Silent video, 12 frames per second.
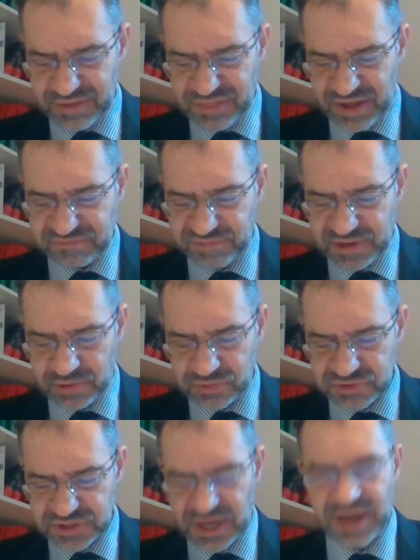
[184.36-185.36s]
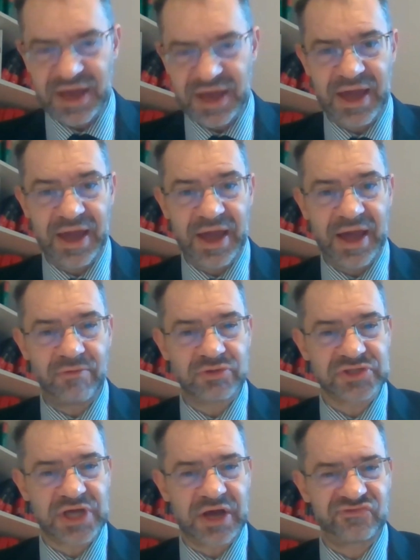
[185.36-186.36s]
that's because I
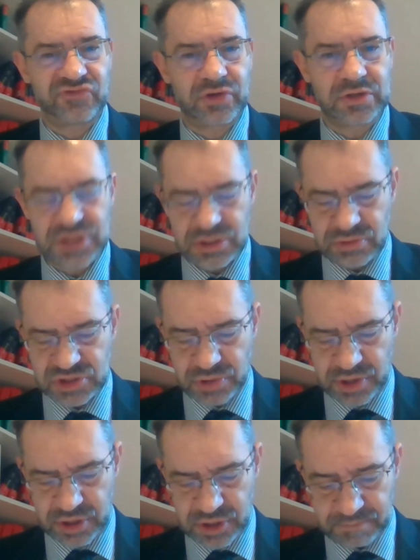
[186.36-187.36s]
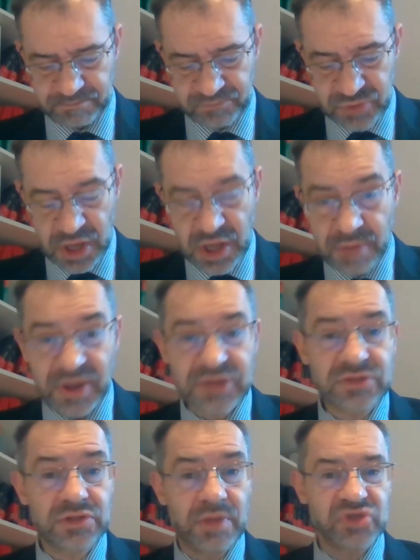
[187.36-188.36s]
was asked to continue his work.
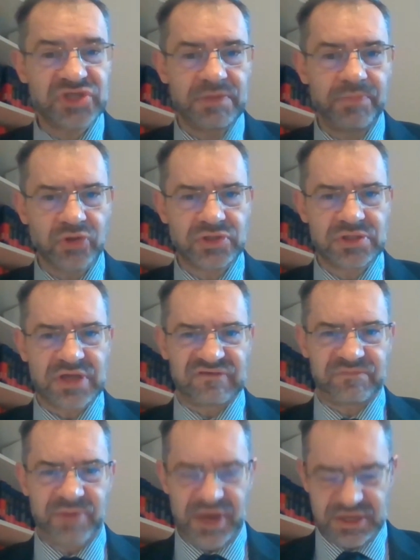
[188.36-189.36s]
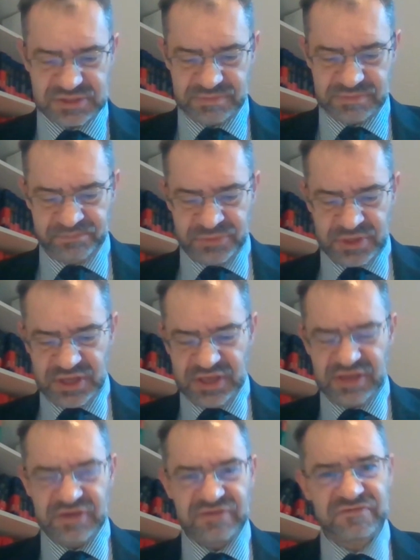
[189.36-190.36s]
But the most important aspect
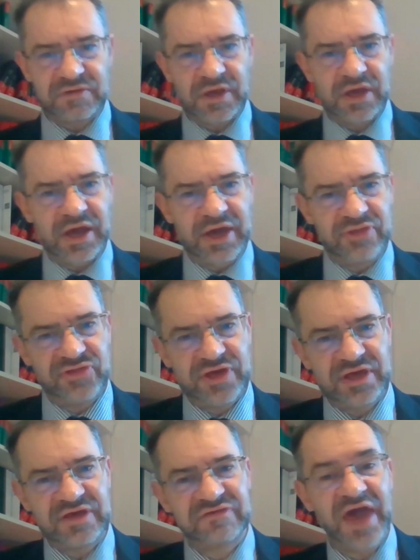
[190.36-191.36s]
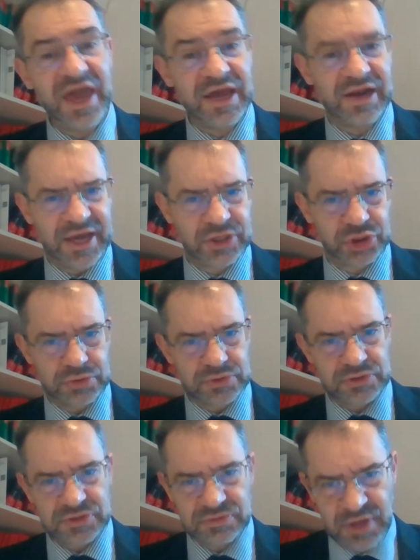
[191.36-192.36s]
is, I think, his Hague
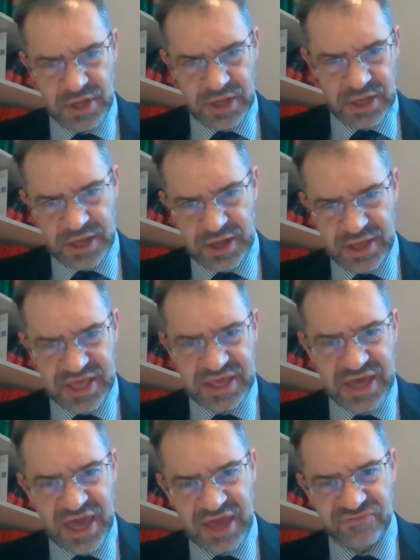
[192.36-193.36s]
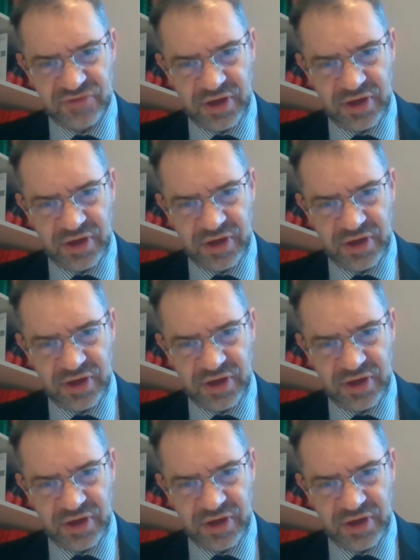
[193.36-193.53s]
lectures. He gave